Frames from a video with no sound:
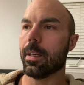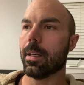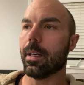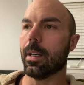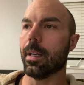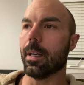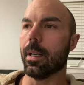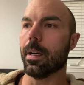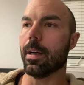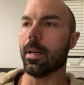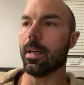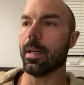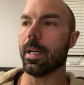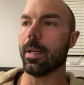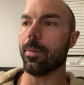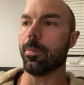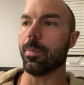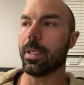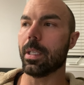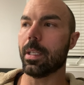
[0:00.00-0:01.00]
Uh, I
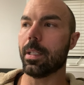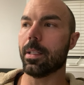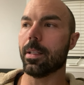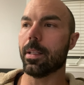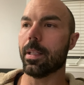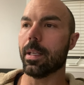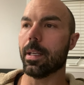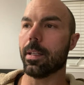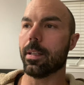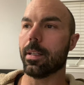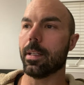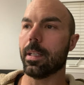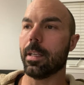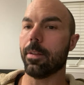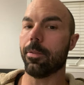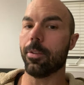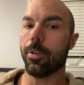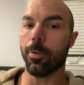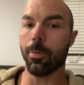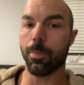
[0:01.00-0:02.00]
mean that
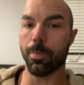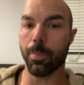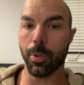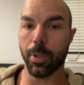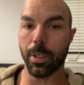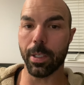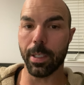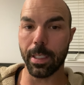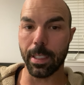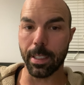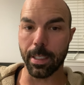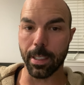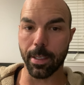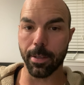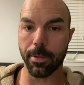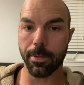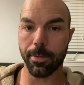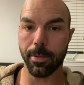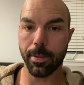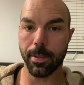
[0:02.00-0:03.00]
if you put
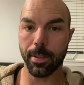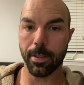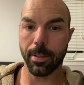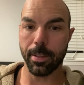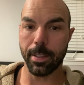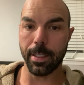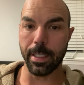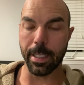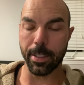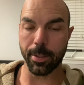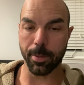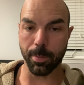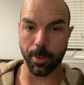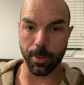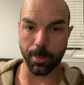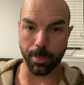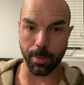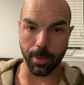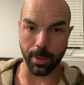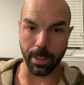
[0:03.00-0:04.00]
enough decimal
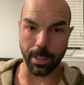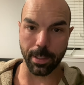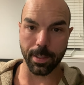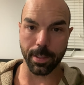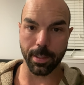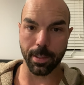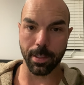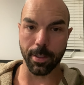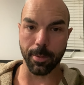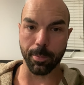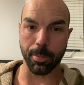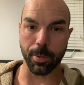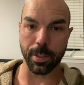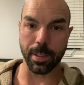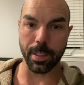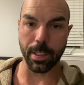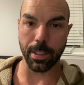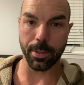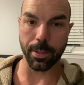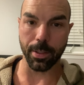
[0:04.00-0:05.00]
points of
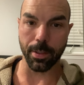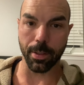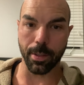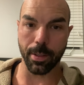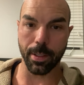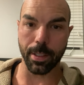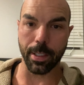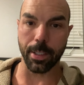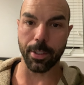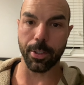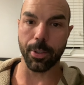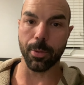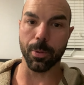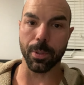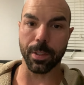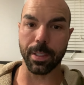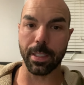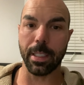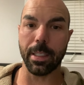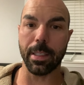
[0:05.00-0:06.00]
precision on it, you will
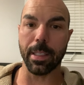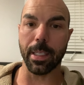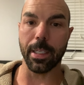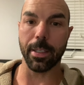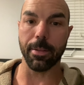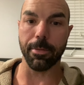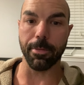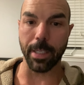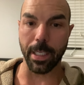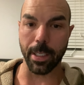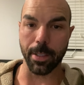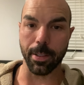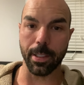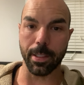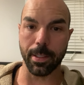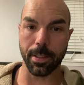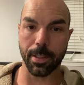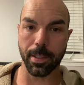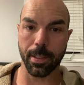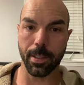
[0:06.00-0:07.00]
see that it
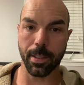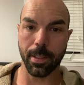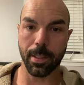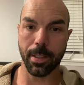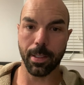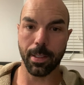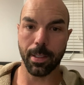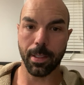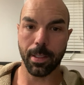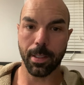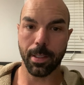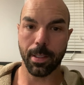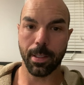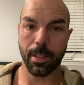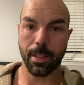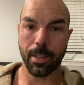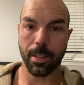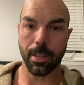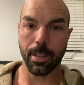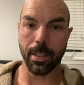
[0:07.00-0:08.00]
varies.
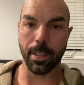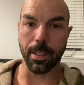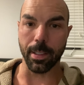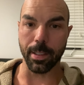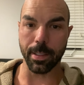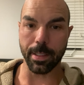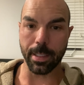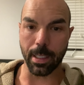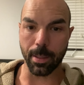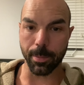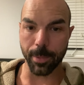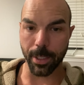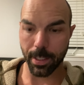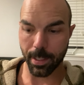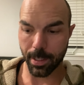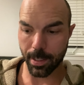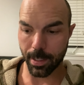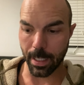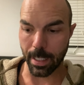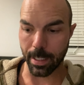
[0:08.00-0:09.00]
An atomic
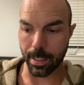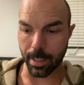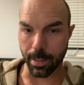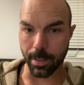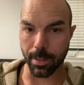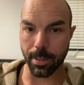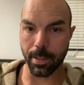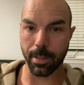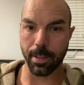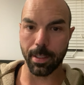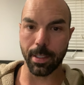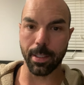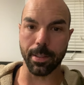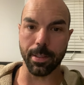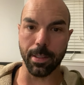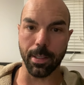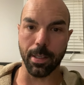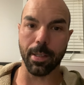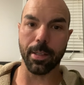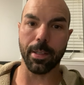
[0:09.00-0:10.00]
second is
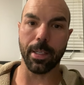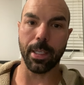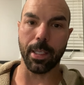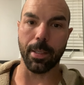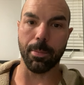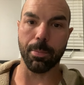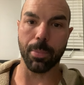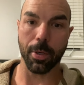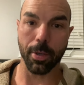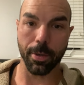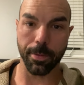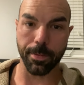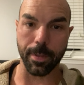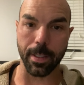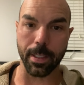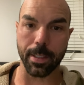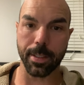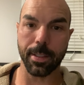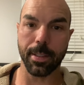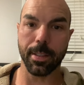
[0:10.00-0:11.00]
not a
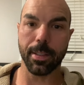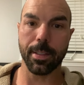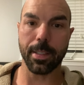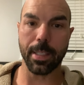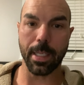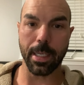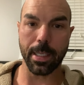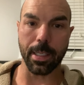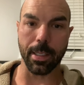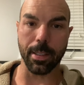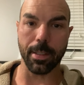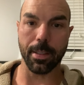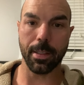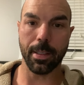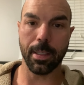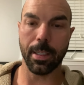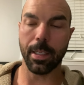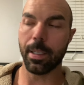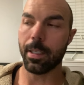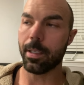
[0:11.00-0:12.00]
perfect second.
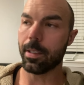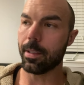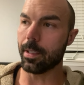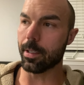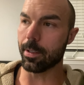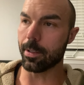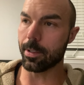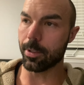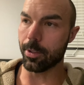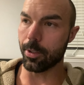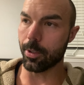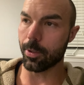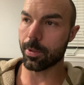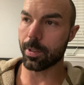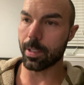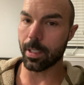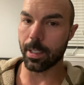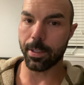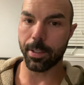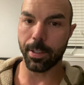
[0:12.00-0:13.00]
There is no
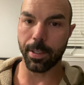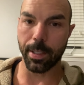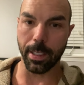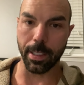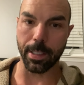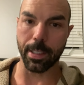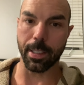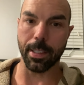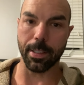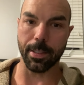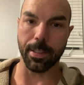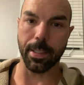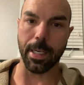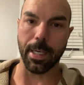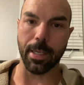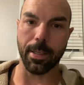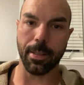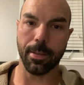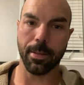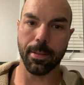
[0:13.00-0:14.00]
such thing as
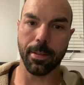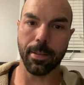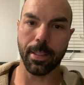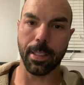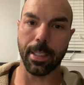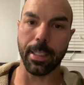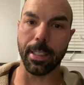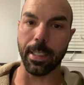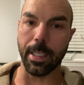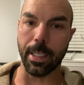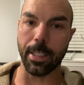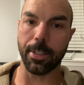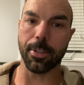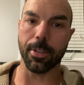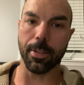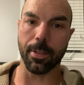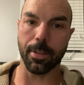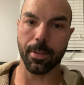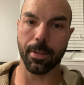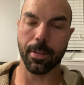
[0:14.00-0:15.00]
that in
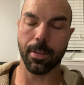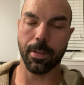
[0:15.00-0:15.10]
nature.